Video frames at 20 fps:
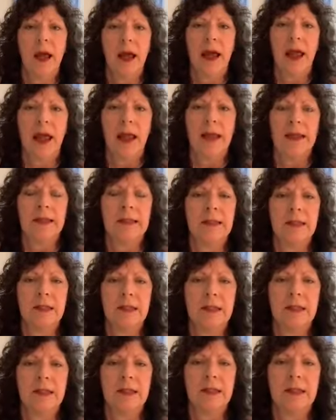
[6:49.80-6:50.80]
And
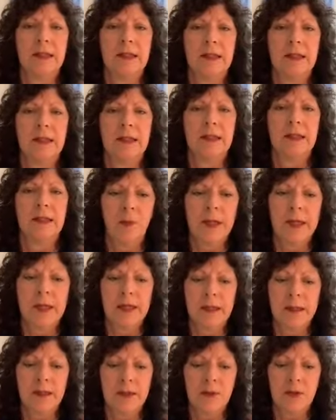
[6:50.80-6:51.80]

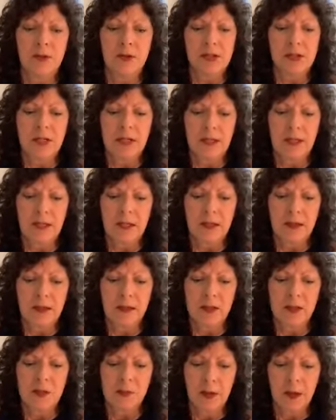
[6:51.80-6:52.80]
when she
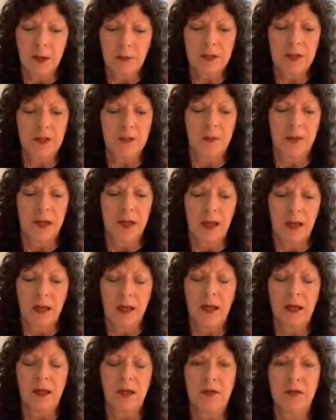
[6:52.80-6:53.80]
spoke to me,
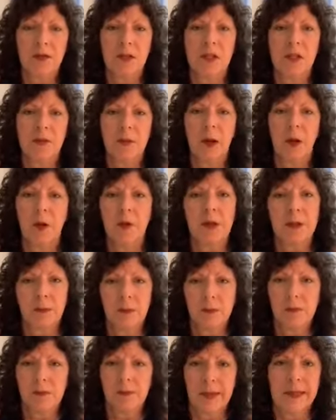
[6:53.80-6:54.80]
she spoke
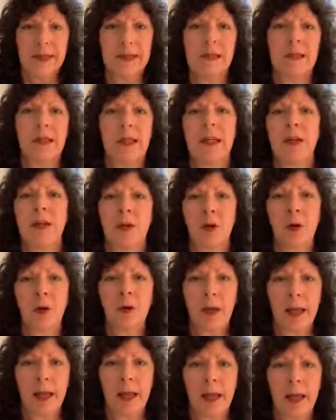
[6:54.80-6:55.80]
basically in her
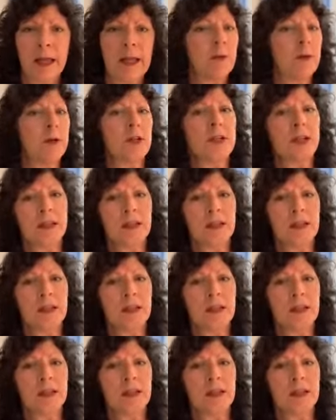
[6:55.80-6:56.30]
language.